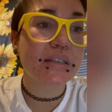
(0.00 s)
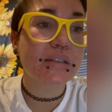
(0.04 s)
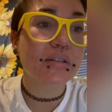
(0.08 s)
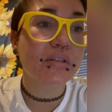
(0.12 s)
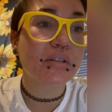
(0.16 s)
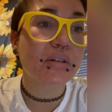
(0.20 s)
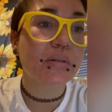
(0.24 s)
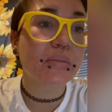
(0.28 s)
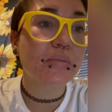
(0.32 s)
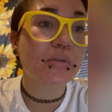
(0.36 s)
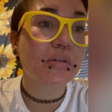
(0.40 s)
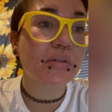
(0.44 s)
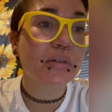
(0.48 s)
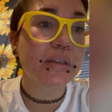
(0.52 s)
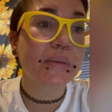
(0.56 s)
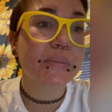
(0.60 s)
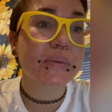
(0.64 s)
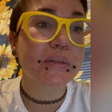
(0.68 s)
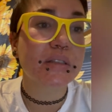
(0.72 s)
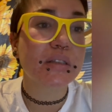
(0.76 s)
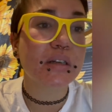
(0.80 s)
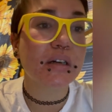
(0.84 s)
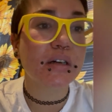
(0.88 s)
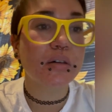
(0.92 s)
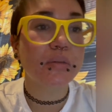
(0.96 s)
So they're more lipid
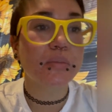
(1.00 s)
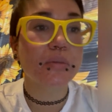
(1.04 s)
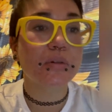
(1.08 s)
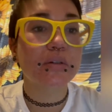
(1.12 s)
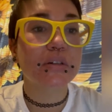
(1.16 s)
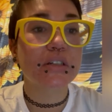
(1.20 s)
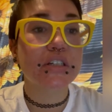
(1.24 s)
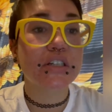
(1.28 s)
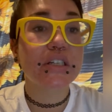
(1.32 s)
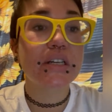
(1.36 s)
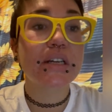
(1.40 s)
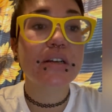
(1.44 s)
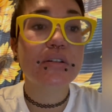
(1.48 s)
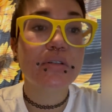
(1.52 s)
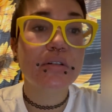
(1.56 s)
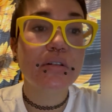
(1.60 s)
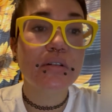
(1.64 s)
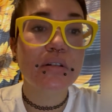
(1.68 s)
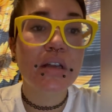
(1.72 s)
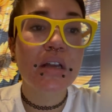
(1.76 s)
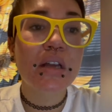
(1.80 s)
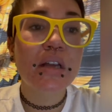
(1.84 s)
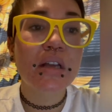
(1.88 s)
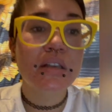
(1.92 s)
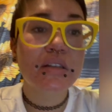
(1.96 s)
soluble in general,
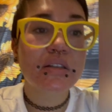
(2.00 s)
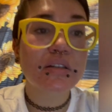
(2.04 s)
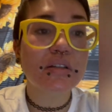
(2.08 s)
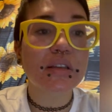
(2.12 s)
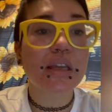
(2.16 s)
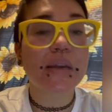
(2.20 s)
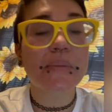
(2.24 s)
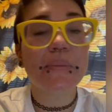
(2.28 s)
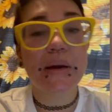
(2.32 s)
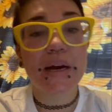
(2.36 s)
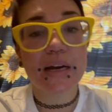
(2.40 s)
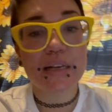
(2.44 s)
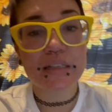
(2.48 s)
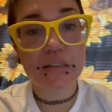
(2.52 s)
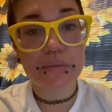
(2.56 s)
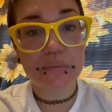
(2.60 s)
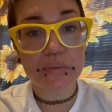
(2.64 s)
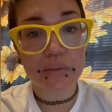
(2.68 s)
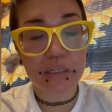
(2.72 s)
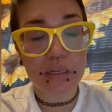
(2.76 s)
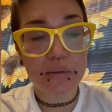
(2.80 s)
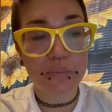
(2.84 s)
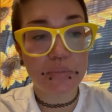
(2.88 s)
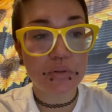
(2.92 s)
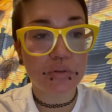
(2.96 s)
so they
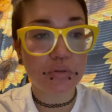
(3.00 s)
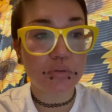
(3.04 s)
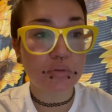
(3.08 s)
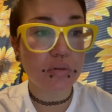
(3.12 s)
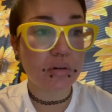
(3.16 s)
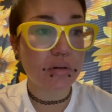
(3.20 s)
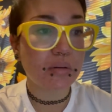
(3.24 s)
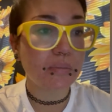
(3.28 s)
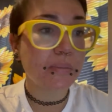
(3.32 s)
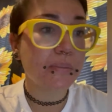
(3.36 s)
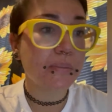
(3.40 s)
passively absorb.